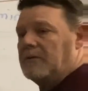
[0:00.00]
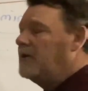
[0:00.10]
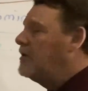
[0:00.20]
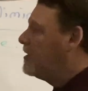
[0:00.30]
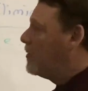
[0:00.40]

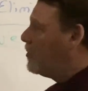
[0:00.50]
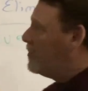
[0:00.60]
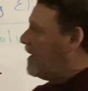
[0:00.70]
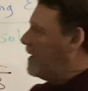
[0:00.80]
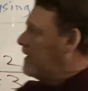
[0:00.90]
There will be
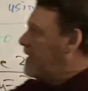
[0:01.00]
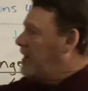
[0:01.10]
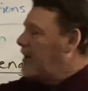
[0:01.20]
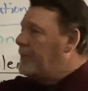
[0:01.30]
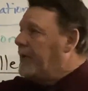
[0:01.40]
a link
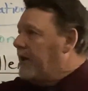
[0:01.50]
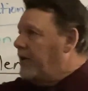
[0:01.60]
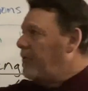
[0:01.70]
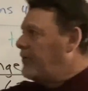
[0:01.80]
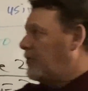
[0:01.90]
up
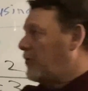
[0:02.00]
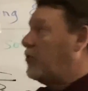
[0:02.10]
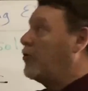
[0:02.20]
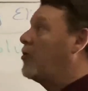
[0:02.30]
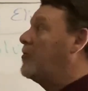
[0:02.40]
here, so you're
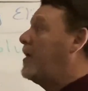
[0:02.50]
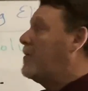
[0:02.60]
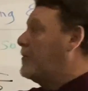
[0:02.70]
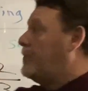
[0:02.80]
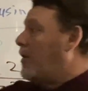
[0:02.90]
going to be able
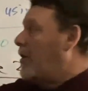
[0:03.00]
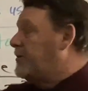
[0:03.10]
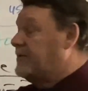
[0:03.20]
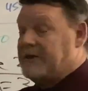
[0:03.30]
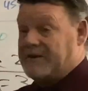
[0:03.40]
to pause
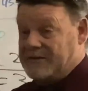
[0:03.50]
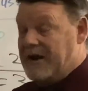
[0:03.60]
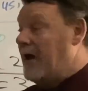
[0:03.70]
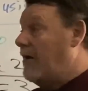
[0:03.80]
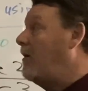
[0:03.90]
this
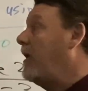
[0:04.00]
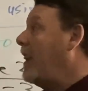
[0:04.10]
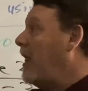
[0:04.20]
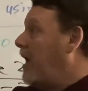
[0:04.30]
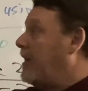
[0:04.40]
now, and